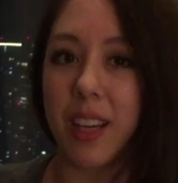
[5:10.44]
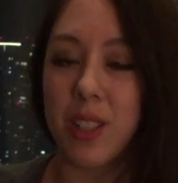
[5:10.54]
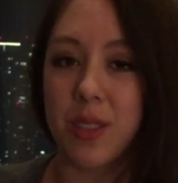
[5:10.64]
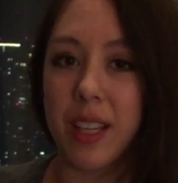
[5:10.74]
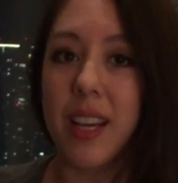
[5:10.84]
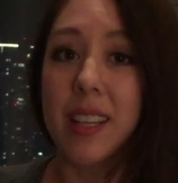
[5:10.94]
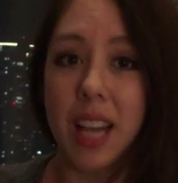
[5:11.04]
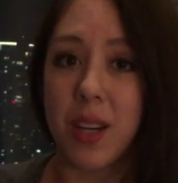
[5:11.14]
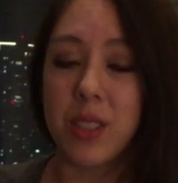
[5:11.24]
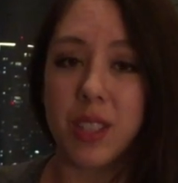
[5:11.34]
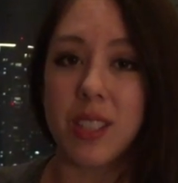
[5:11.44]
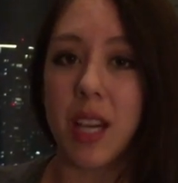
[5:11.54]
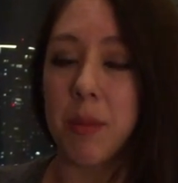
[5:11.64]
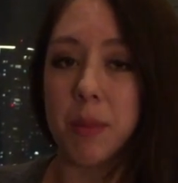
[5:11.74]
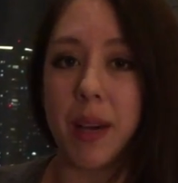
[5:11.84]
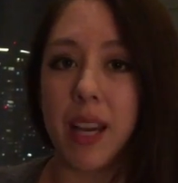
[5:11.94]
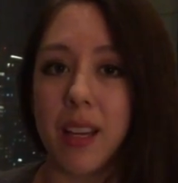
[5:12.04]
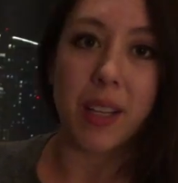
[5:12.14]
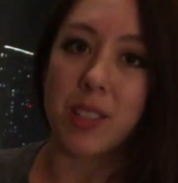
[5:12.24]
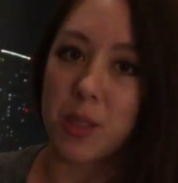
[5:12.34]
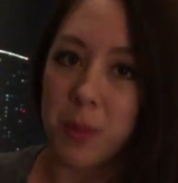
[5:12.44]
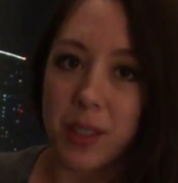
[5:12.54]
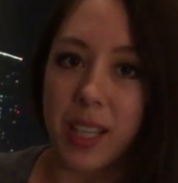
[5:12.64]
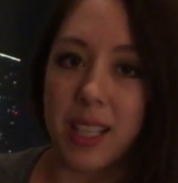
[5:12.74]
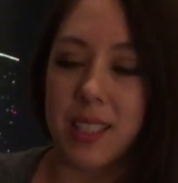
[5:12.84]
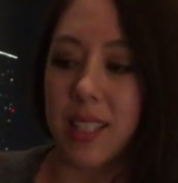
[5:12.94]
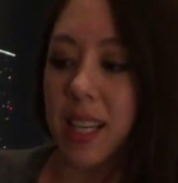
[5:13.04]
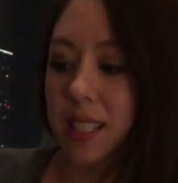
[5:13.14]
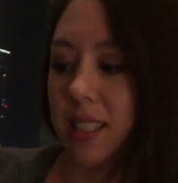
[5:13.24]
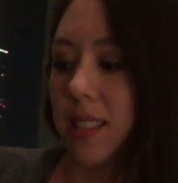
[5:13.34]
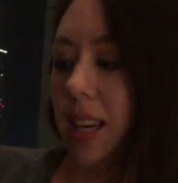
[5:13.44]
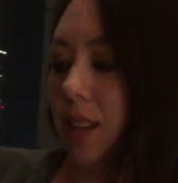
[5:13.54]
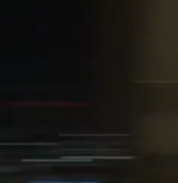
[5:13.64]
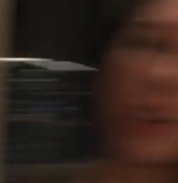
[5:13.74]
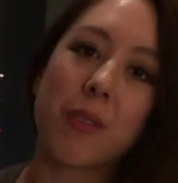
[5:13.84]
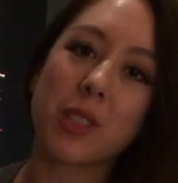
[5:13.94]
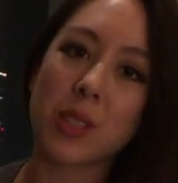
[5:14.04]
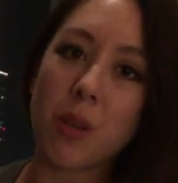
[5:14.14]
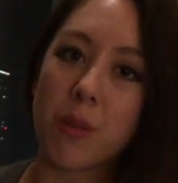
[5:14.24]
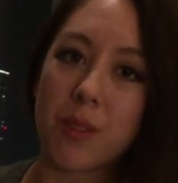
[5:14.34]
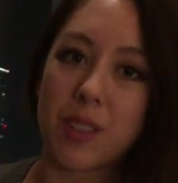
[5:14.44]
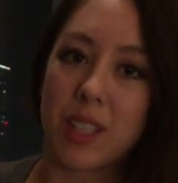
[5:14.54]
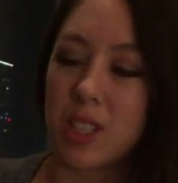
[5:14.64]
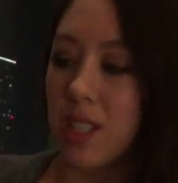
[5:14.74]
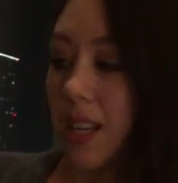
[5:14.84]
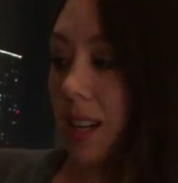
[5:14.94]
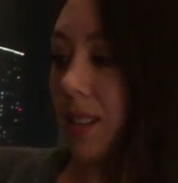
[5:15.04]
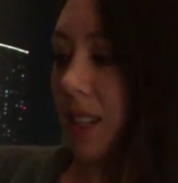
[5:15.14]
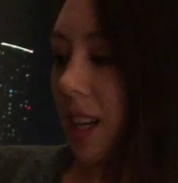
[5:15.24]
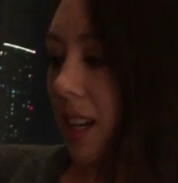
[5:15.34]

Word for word: country, now is a good time to buy because you will get a slight discount. I'll first go over the Chanel.